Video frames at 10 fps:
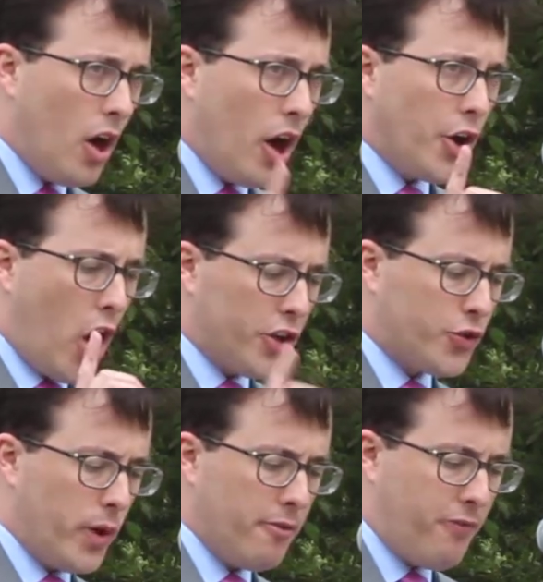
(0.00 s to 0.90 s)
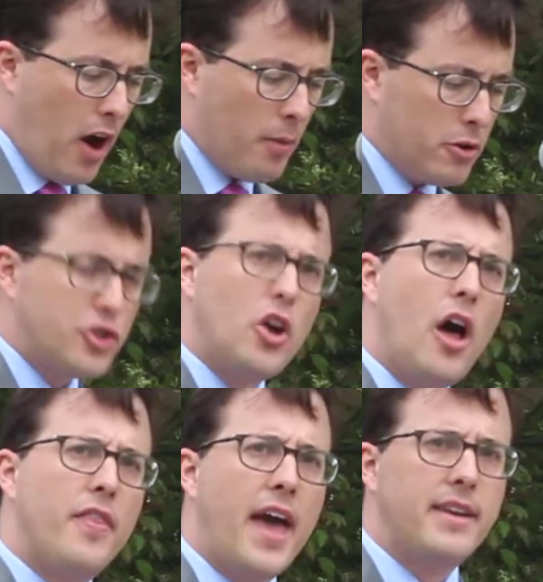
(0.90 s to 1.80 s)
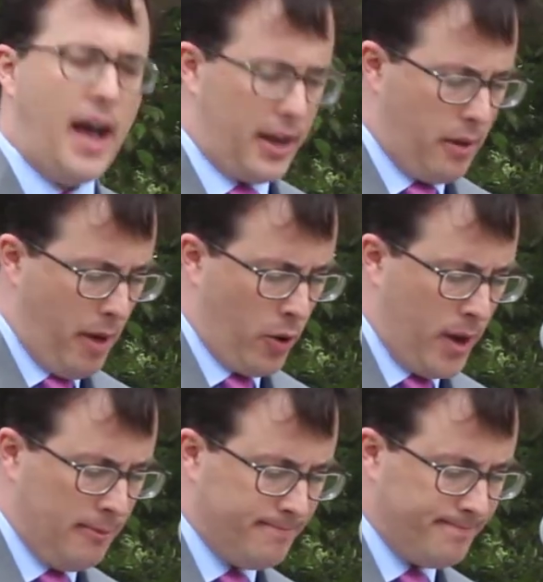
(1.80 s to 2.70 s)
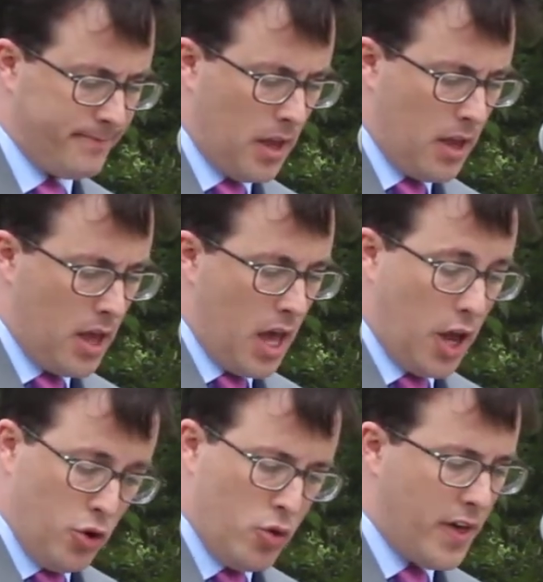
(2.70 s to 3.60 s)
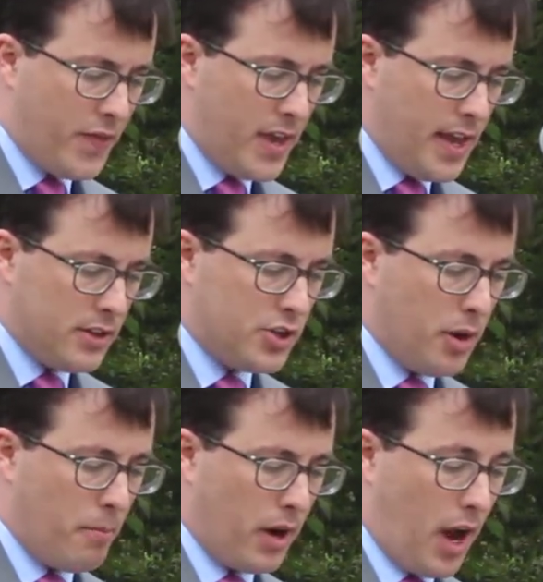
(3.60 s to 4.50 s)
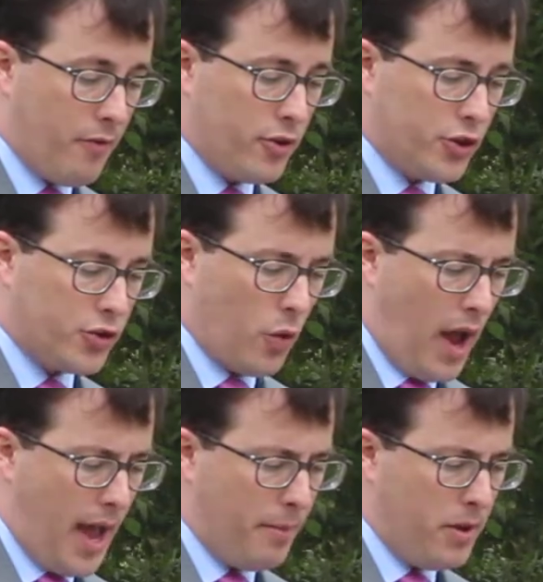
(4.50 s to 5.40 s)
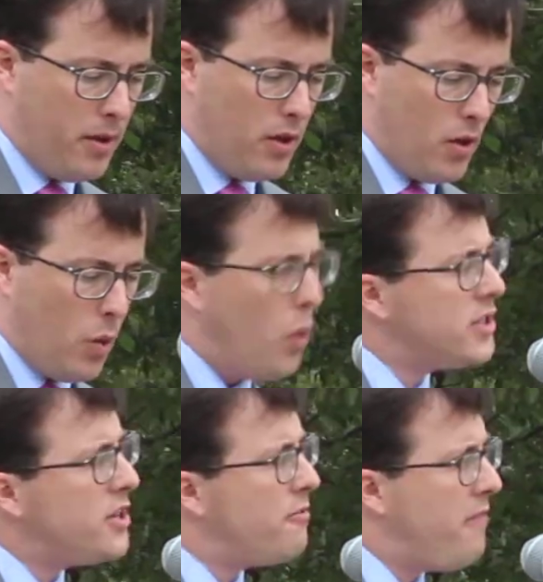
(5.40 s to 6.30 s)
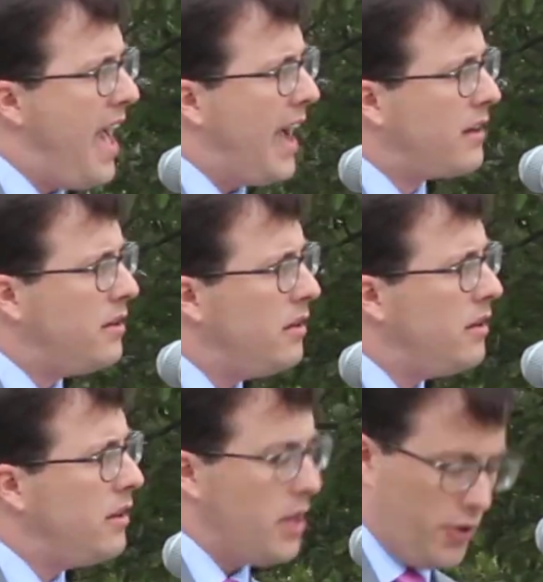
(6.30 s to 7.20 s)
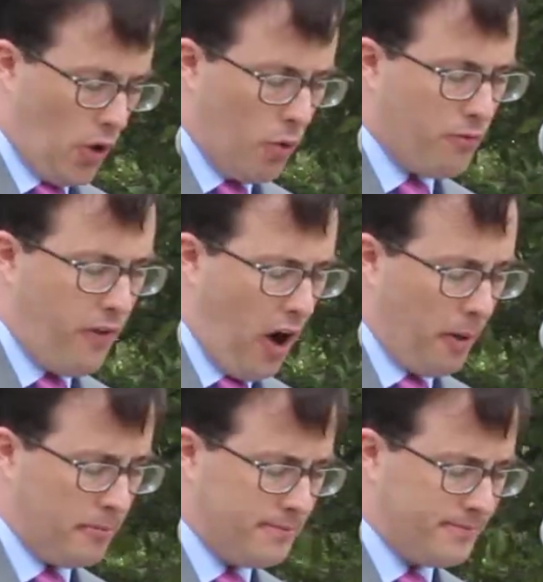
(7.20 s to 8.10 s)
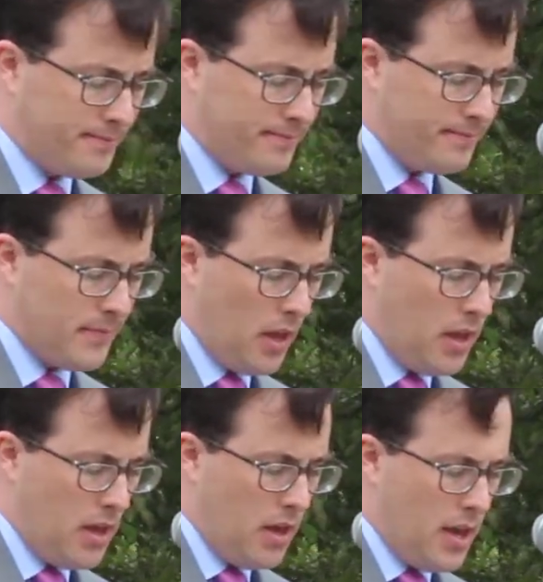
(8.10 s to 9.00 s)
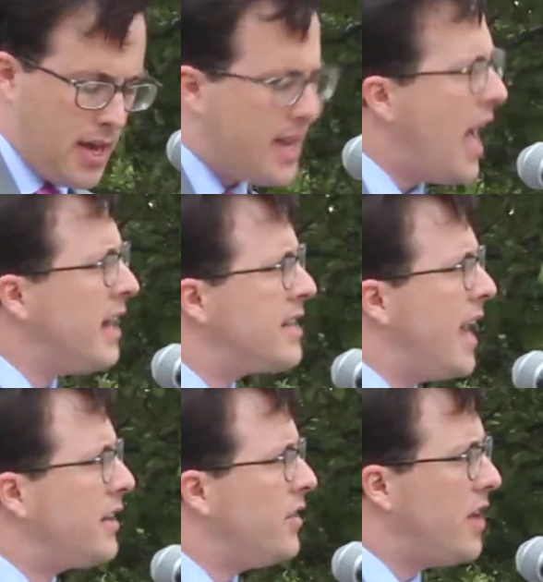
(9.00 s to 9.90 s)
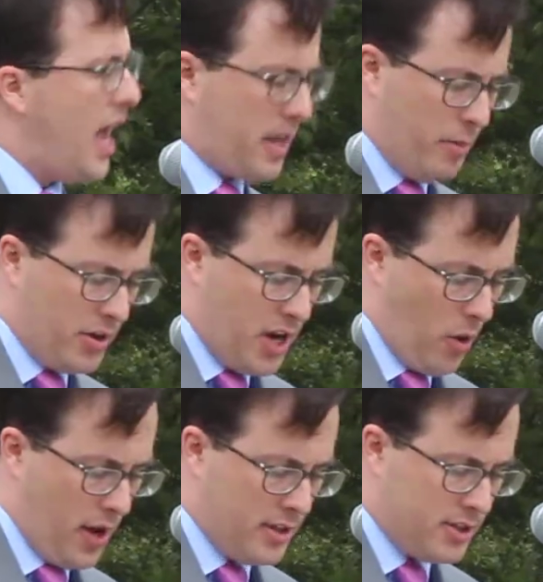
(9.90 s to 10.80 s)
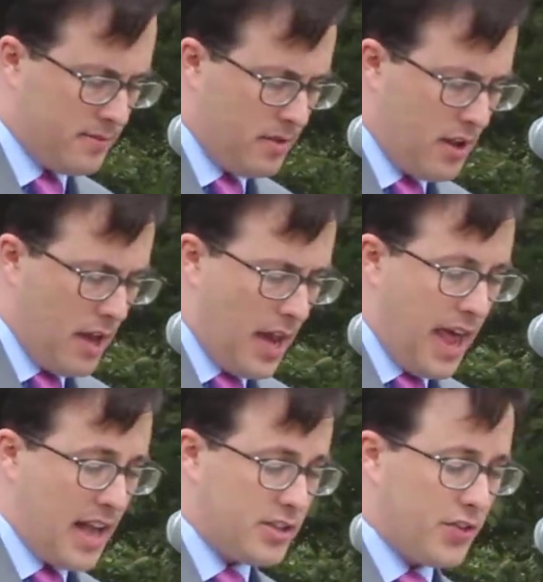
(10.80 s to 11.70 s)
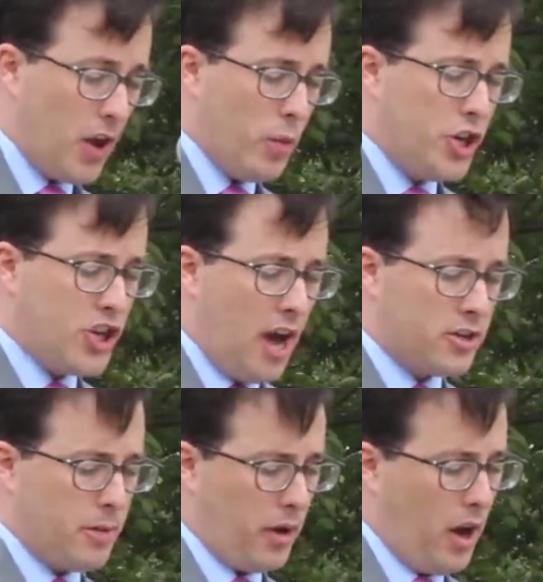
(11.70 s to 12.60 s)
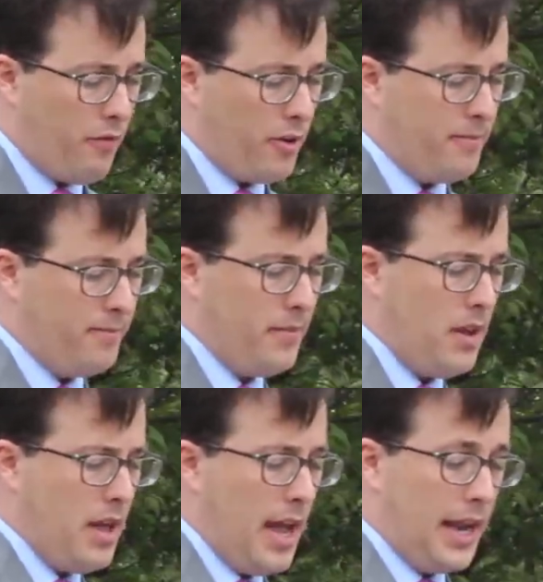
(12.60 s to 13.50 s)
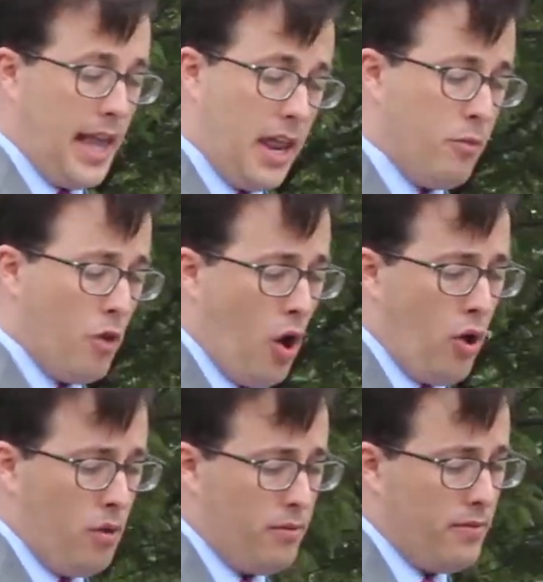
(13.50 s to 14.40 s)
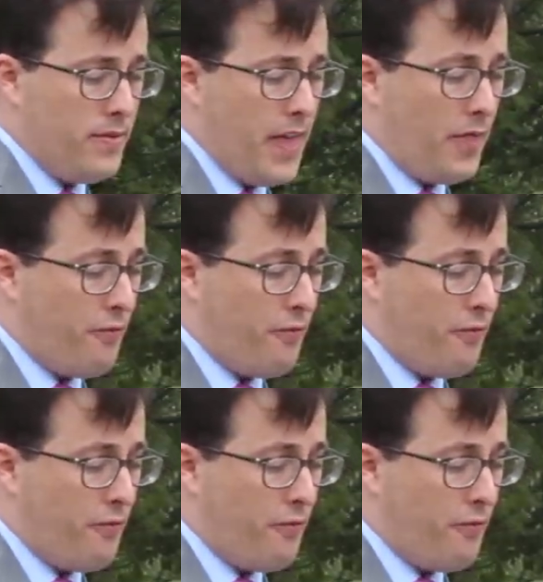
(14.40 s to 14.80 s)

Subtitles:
An Austrian farmer saw that documentary and knew that the incident McGovern described was in fact his own farm. He contacted the documentarians and asked that they reach out to McGovern and let him know that the